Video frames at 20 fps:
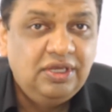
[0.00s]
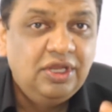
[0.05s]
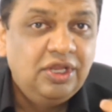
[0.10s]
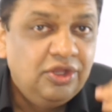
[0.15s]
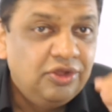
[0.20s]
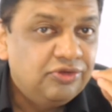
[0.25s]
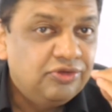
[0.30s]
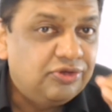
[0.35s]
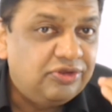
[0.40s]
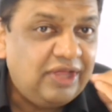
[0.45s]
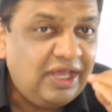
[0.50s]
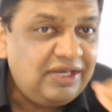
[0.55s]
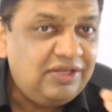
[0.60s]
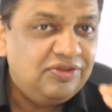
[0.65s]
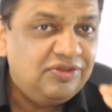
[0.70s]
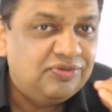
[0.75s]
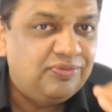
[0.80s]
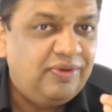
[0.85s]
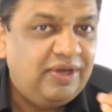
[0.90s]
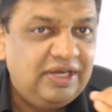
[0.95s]
So that is
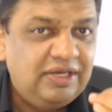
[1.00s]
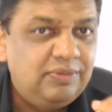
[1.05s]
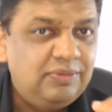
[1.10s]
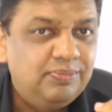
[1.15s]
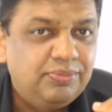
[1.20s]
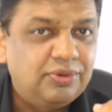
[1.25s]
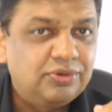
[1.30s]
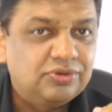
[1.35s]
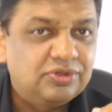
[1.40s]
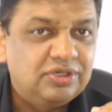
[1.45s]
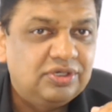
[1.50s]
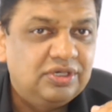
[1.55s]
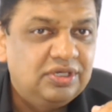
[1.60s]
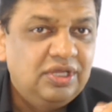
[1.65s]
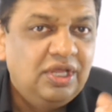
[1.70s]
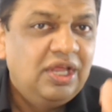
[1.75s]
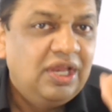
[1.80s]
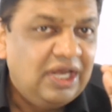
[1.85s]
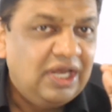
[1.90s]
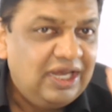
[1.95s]
very important.
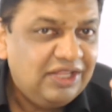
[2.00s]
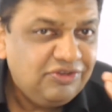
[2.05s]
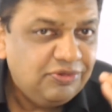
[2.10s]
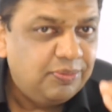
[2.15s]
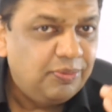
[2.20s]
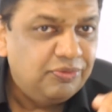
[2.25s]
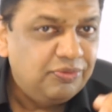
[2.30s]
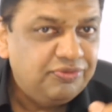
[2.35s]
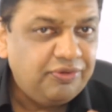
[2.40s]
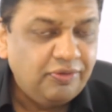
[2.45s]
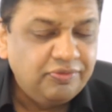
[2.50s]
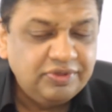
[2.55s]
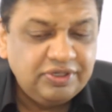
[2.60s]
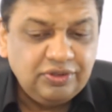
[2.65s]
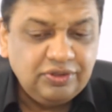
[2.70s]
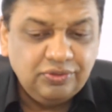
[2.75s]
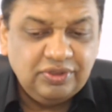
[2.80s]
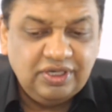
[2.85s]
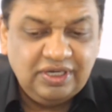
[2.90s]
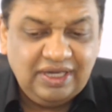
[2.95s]
Let's move forward to
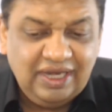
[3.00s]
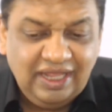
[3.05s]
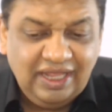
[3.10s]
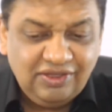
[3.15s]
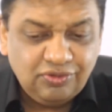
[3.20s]
the next